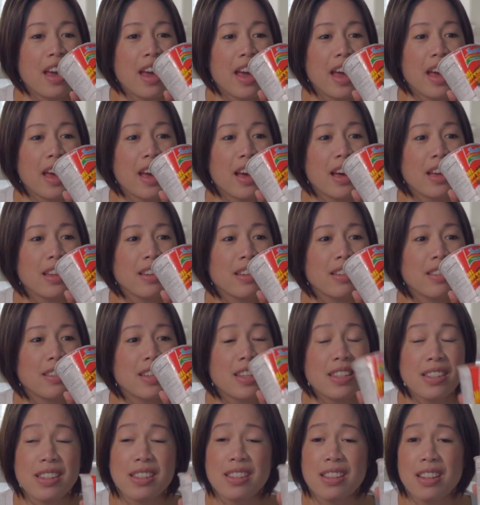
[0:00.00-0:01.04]
And
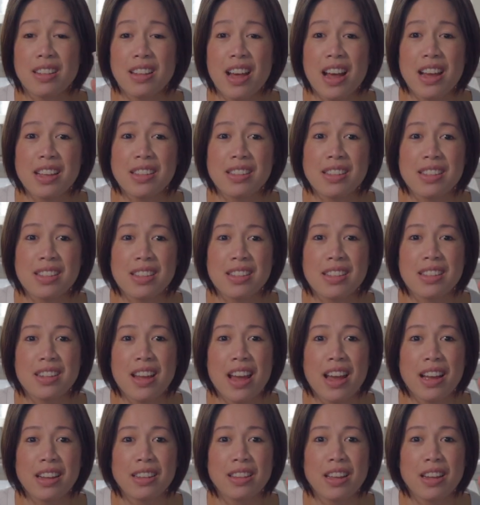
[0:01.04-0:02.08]
this is the last
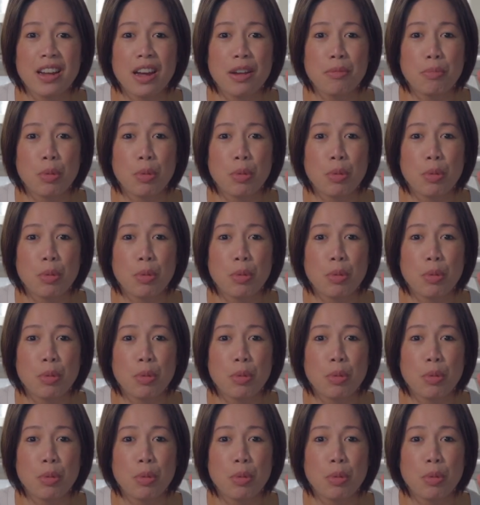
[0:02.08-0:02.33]
snack that I